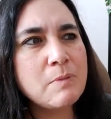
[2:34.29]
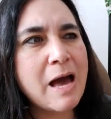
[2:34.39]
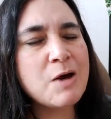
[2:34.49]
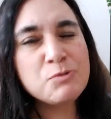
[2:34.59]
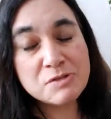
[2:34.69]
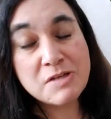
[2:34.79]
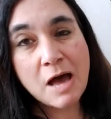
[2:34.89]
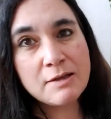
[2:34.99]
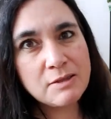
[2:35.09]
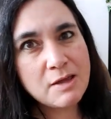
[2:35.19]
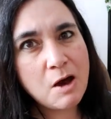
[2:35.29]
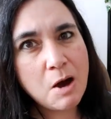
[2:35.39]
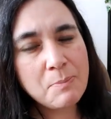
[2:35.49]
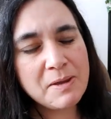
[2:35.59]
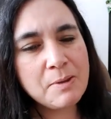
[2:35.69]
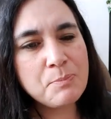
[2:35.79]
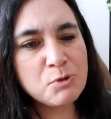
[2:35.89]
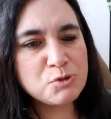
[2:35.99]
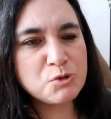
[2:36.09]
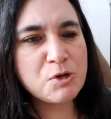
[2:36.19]
outside of the hobby
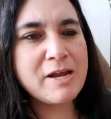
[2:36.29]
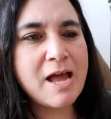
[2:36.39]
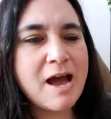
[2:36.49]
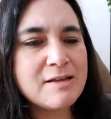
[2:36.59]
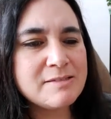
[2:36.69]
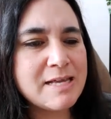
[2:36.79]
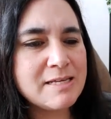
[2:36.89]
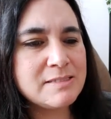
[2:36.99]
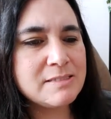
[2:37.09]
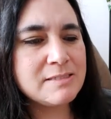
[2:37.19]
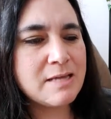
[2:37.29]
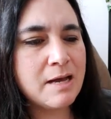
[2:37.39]
portray us as